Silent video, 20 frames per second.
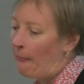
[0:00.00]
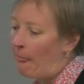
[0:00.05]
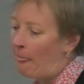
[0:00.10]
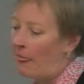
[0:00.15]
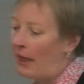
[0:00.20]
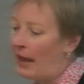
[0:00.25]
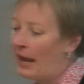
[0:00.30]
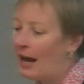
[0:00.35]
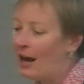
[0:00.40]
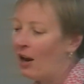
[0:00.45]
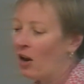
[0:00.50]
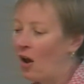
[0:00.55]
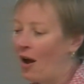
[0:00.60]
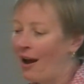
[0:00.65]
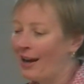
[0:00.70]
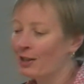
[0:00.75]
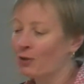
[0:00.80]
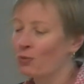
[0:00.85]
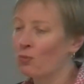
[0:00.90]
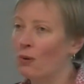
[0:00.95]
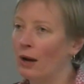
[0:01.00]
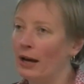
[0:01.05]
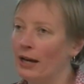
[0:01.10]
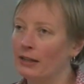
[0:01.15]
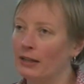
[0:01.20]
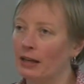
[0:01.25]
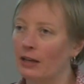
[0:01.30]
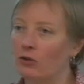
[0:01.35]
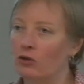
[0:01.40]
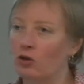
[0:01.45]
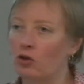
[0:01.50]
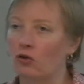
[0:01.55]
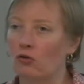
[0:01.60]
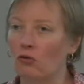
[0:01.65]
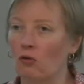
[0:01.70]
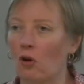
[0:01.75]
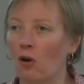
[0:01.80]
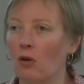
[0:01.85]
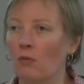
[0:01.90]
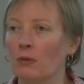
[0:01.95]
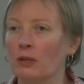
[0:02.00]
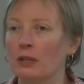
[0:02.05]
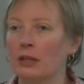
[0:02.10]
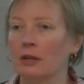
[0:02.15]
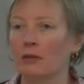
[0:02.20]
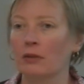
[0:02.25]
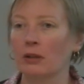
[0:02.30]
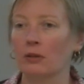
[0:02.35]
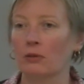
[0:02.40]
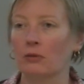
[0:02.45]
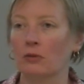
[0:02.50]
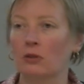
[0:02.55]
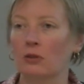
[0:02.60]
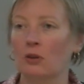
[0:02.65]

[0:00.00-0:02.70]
They are lightweight and strong materials.